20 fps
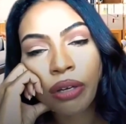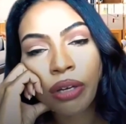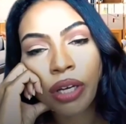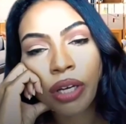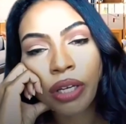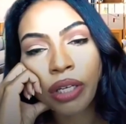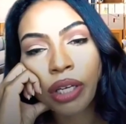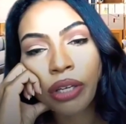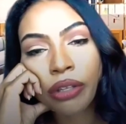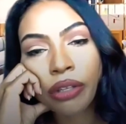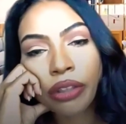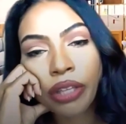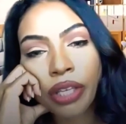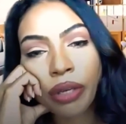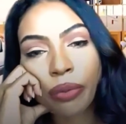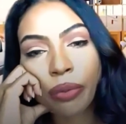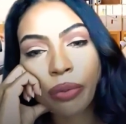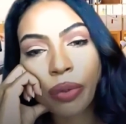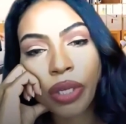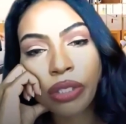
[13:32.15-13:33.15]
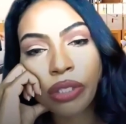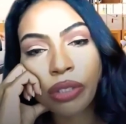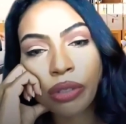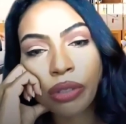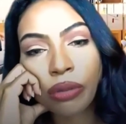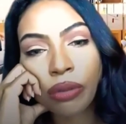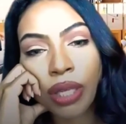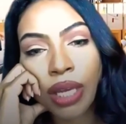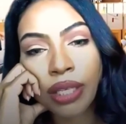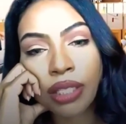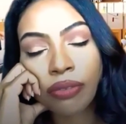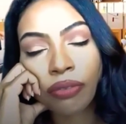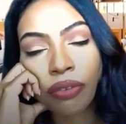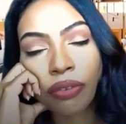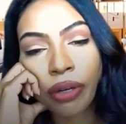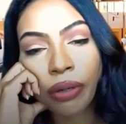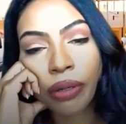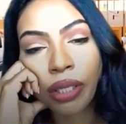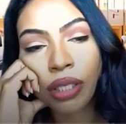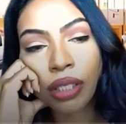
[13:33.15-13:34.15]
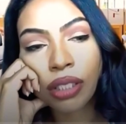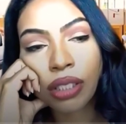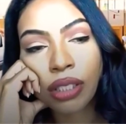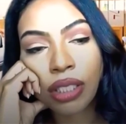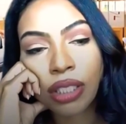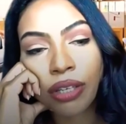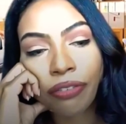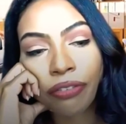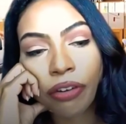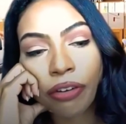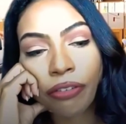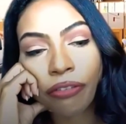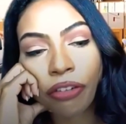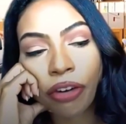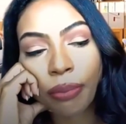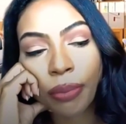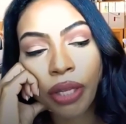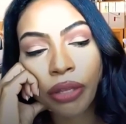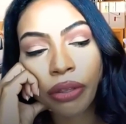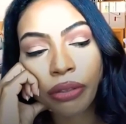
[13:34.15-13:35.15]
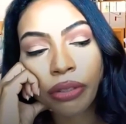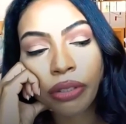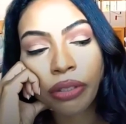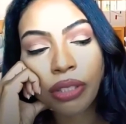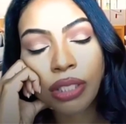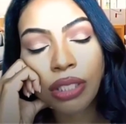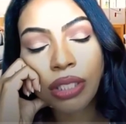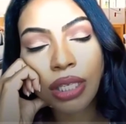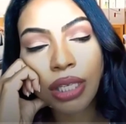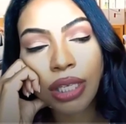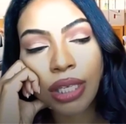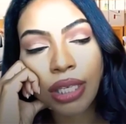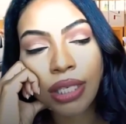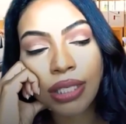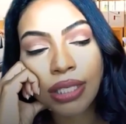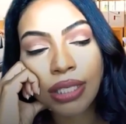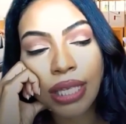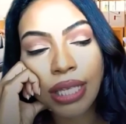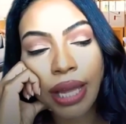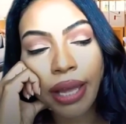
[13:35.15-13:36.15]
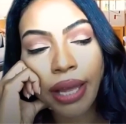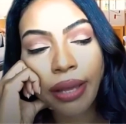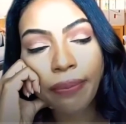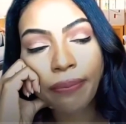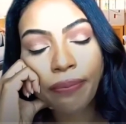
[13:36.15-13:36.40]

Another thing we do that's very different from others is that